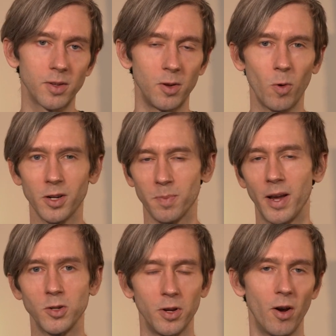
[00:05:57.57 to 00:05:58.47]
So you want to just
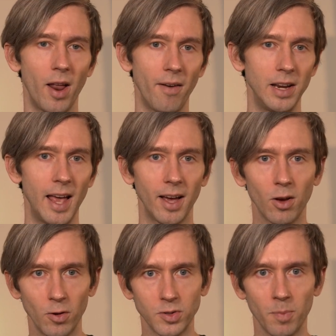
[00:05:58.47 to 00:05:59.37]
make sure you don't have any echo.